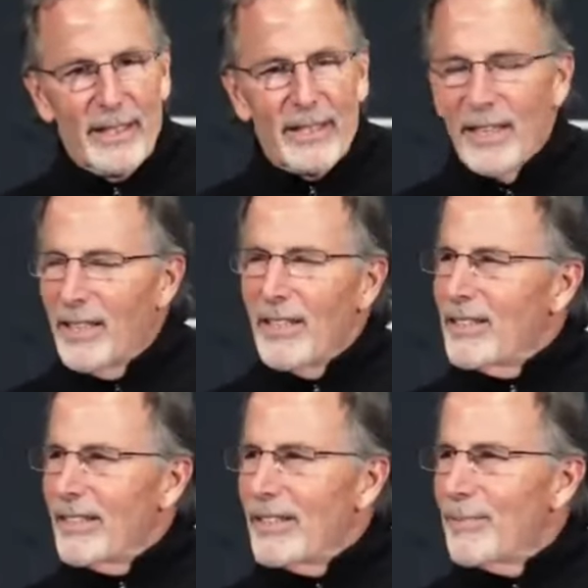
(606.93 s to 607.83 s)

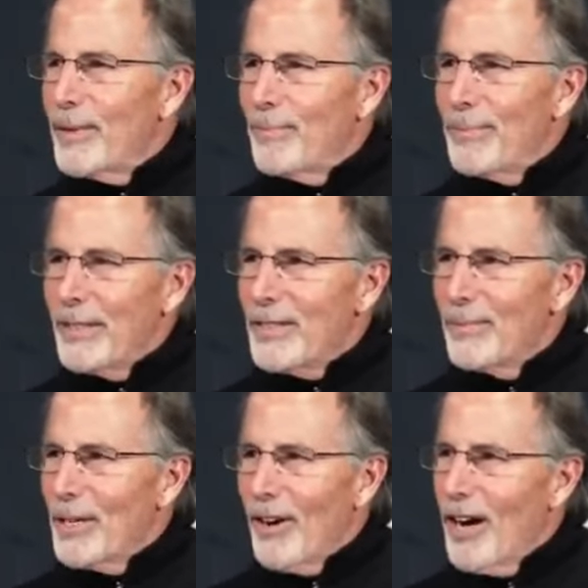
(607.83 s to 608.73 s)
It pisses
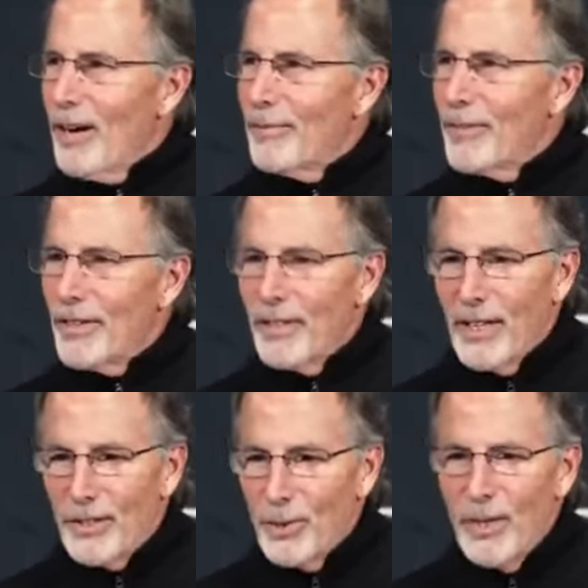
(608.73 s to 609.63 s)
me off
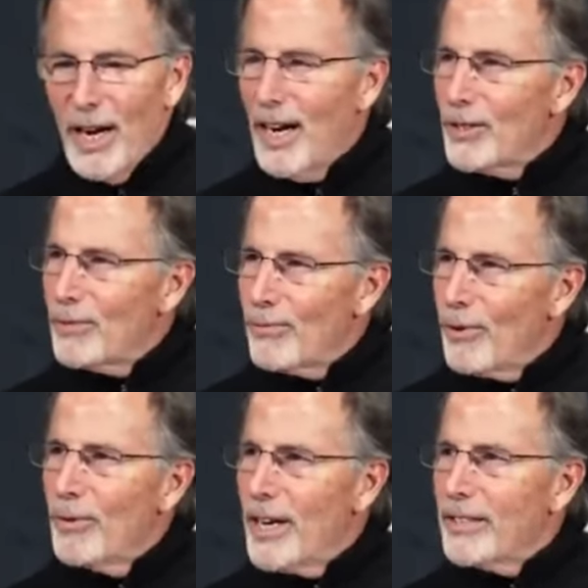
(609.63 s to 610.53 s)
that you guys
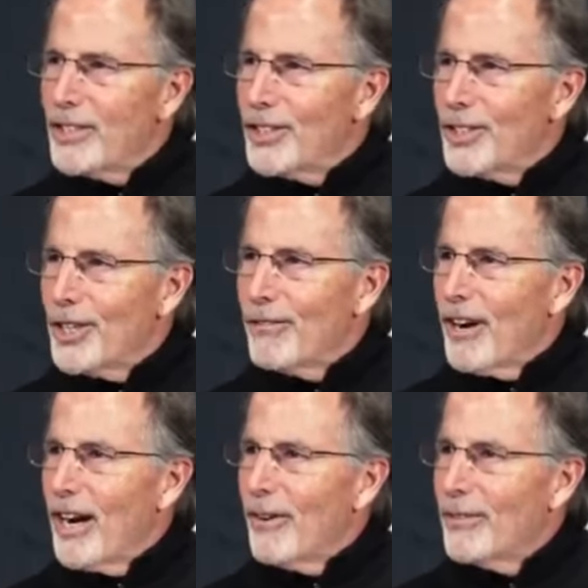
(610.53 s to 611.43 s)
throw that
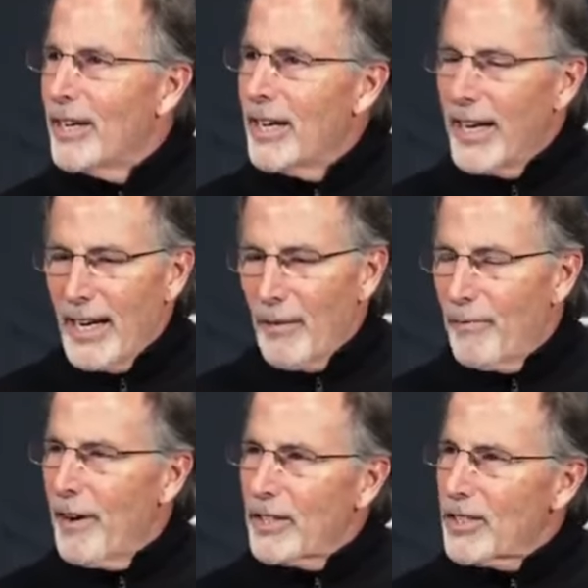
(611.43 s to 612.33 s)
around and
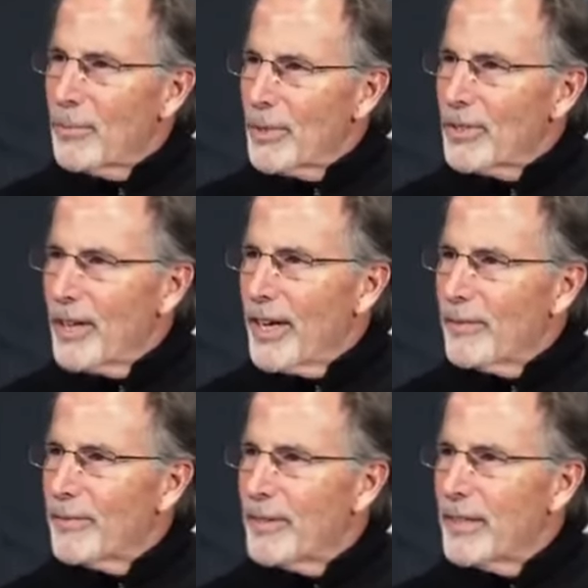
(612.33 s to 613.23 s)
affect someone's
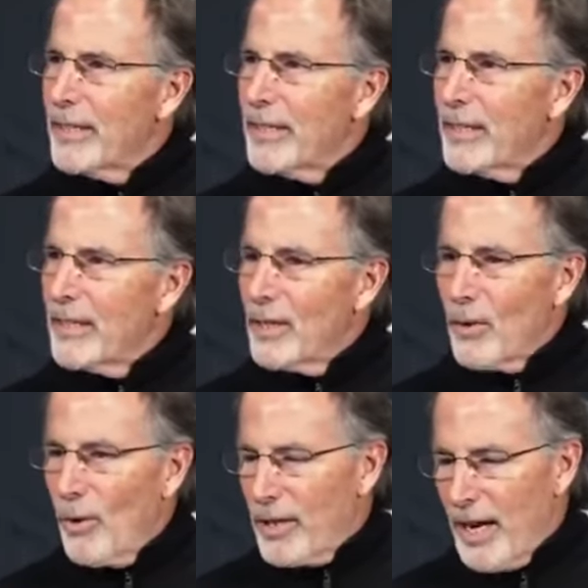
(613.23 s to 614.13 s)
life.
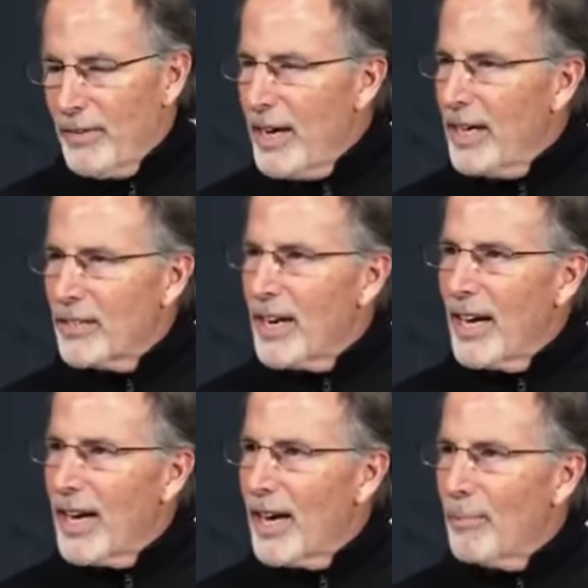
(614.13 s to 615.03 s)
No, Kevin Hayes and
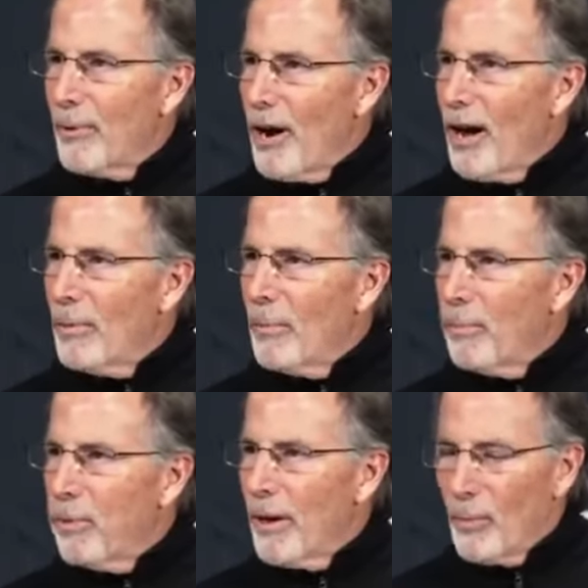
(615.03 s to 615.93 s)
I had a problem.
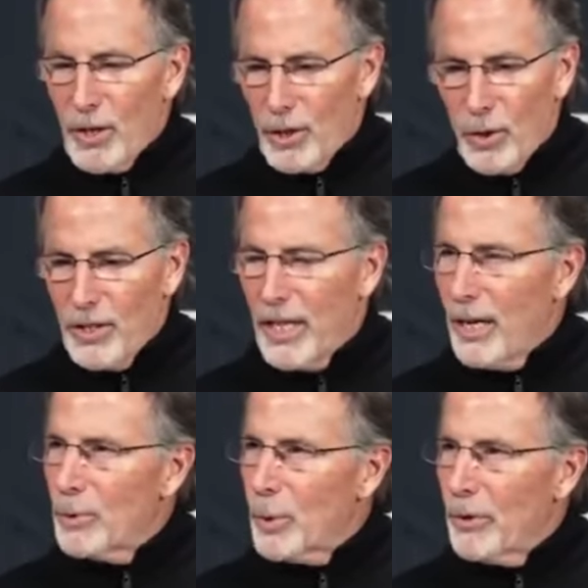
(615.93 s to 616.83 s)
We couldn't
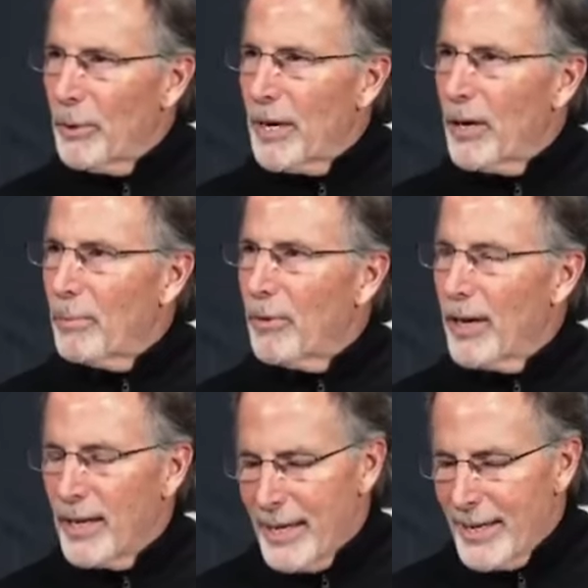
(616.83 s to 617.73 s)
come to an agreement how to
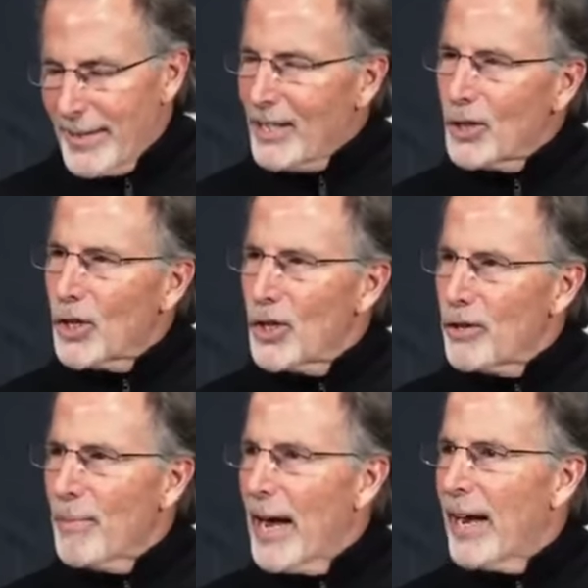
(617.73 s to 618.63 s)
play. That's a
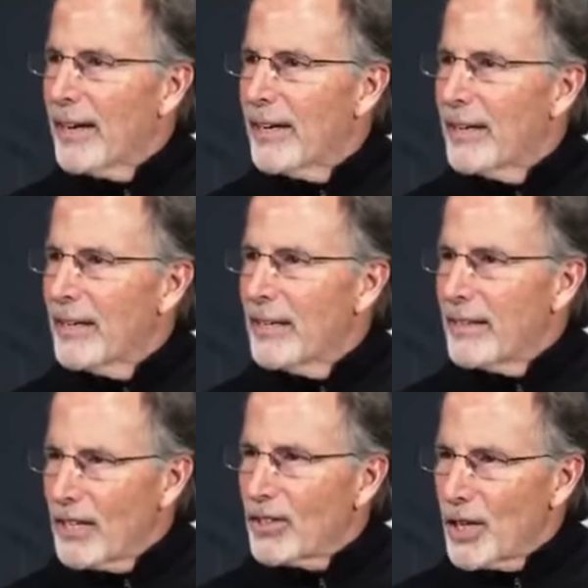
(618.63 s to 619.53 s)
good man.
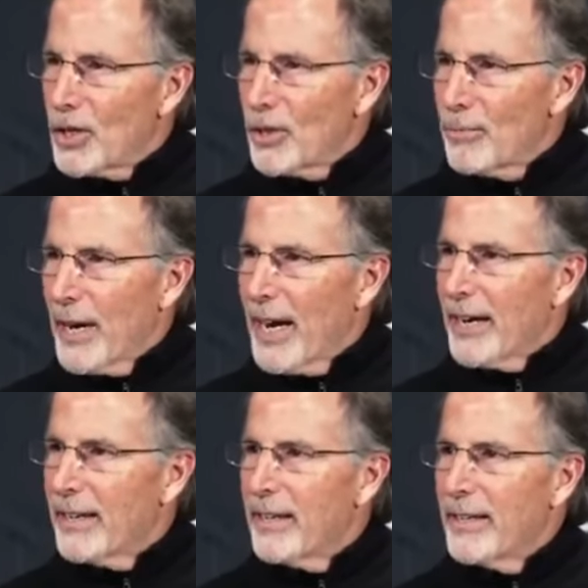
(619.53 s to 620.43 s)
That's a good man.